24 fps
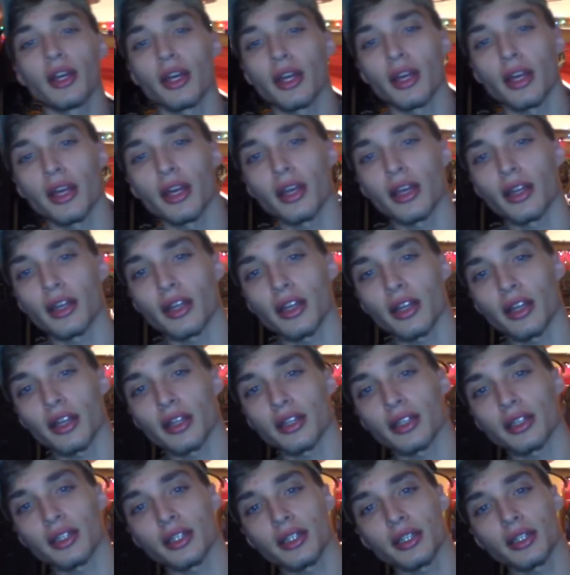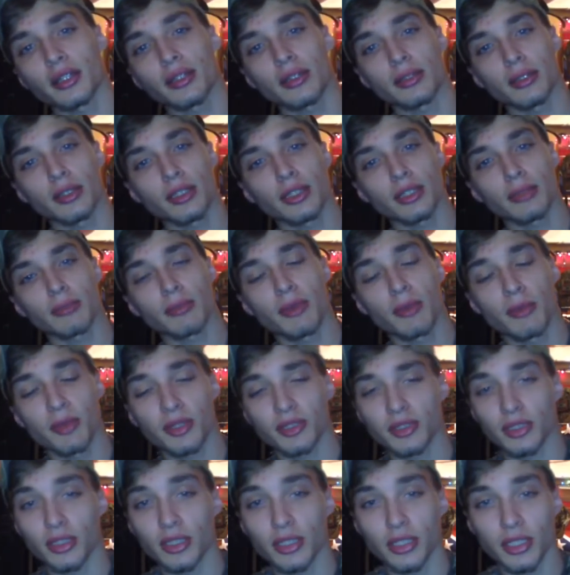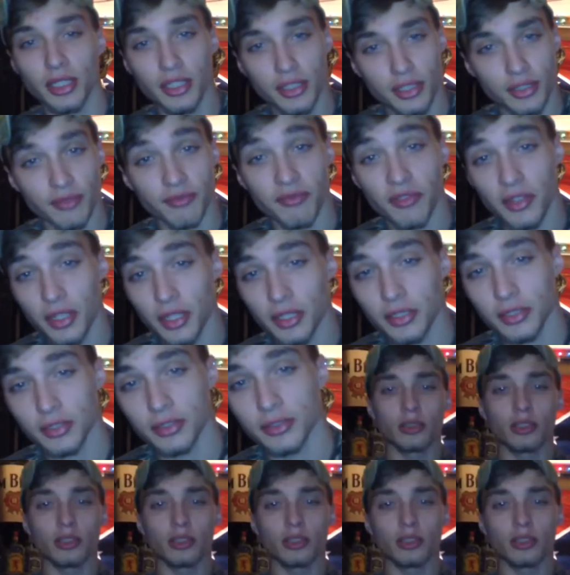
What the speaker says: and it mimics an injured fish.